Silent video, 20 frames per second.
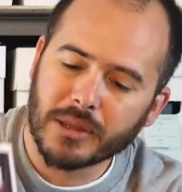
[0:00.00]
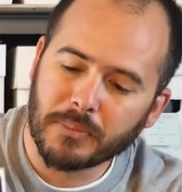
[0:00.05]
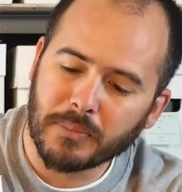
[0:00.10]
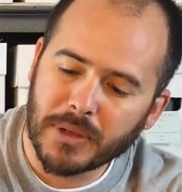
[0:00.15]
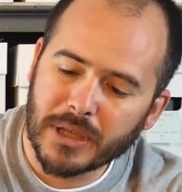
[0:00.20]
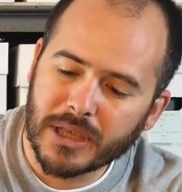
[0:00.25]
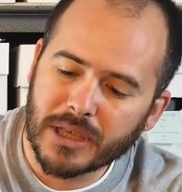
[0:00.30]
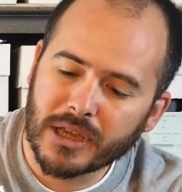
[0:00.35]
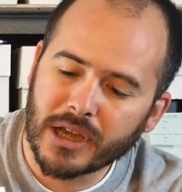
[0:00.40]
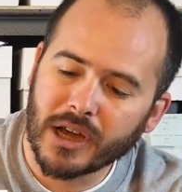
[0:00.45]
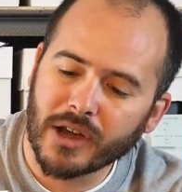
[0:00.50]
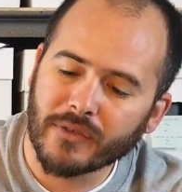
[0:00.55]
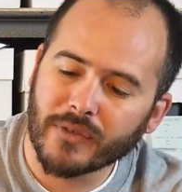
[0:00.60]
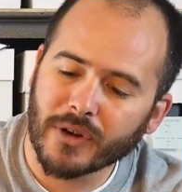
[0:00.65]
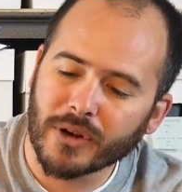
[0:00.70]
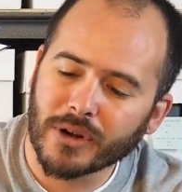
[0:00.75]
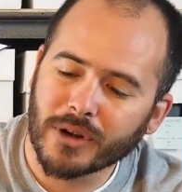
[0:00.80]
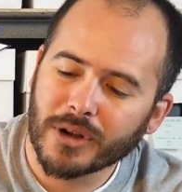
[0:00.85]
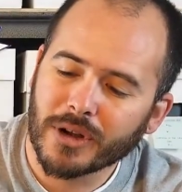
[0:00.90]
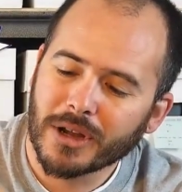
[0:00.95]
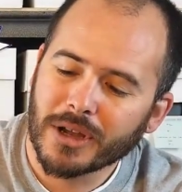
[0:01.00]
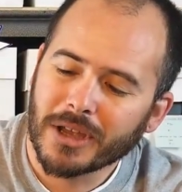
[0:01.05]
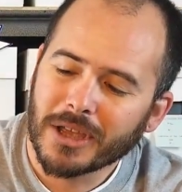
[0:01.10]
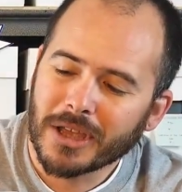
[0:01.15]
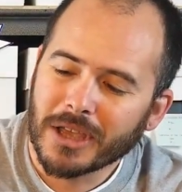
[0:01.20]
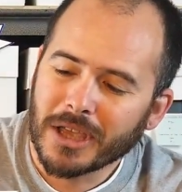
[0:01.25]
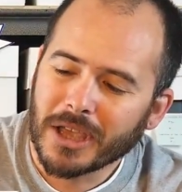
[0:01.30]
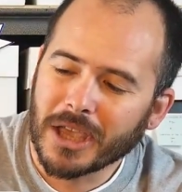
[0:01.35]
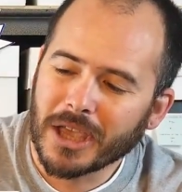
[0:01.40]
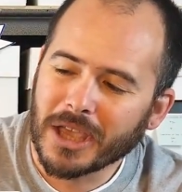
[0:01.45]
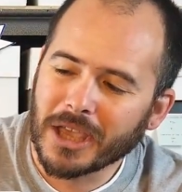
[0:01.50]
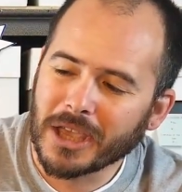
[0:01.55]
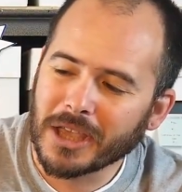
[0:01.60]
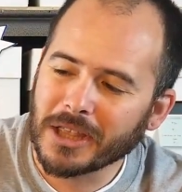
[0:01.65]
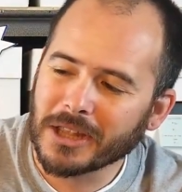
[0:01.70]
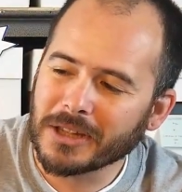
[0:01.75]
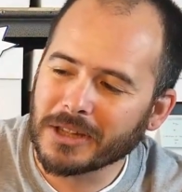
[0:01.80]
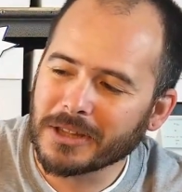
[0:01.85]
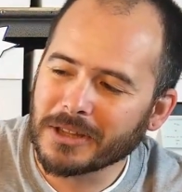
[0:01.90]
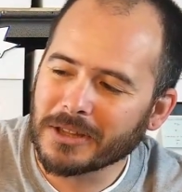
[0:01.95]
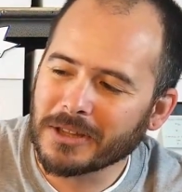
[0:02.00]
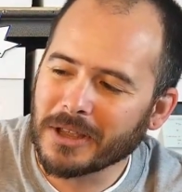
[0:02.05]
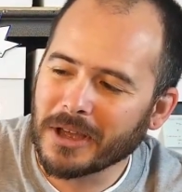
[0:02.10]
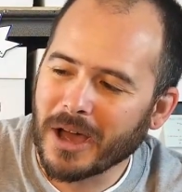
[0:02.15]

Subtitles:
B cover. And